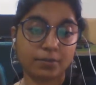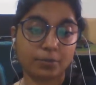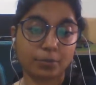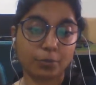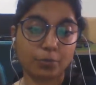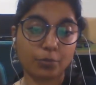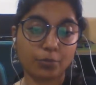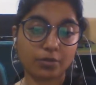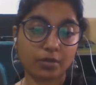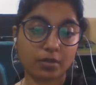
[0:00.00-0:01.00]
both
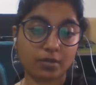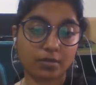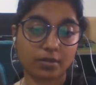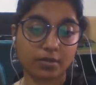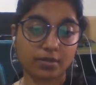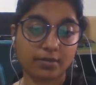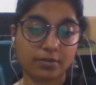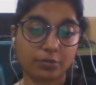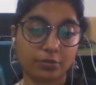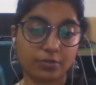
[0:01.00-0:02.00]
eyes,
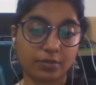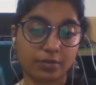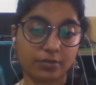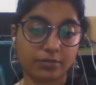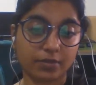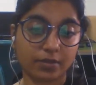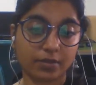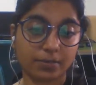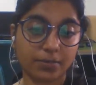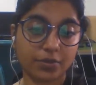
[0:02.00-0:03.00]
usually when the
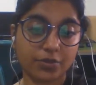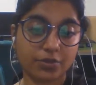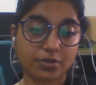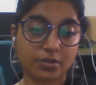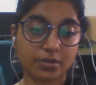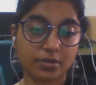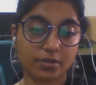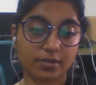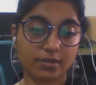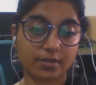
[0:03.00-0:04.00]
patient is
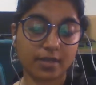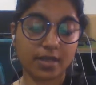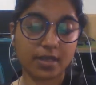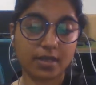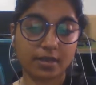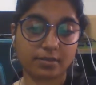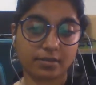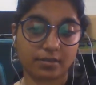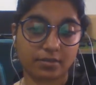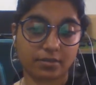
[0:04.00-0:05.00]

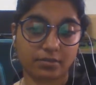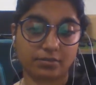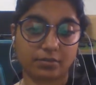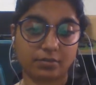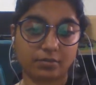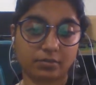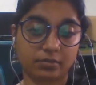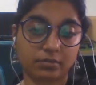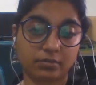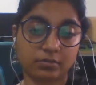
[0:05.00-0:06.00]
inattentive.
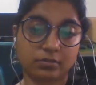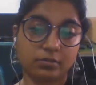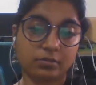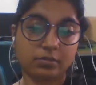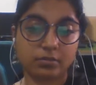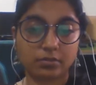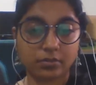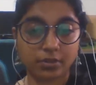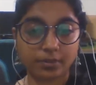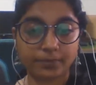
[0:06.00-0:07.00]

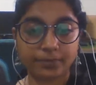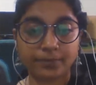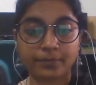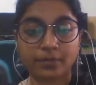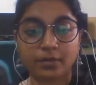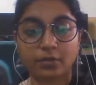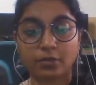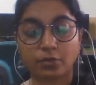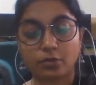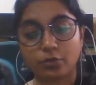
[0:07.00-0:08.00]
Okay, now
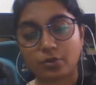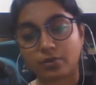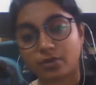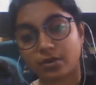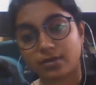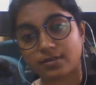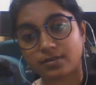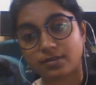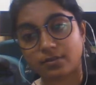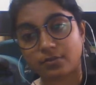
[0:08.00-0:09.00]
you have
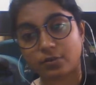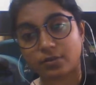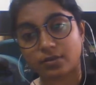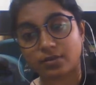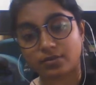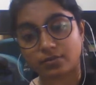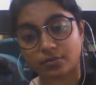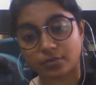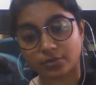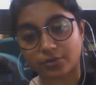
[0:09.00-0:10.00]
understand what is
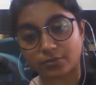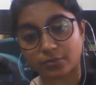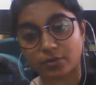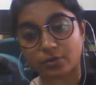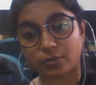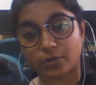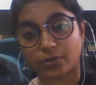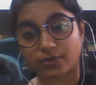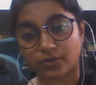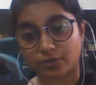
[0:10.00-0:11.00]
Hirschberg, what is
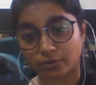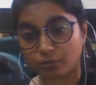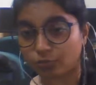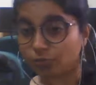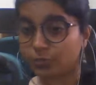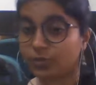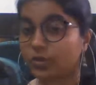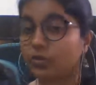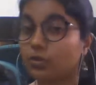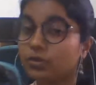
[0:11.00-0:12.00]
esotropia and
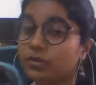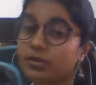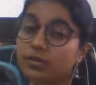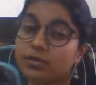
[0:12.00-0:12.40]
all that.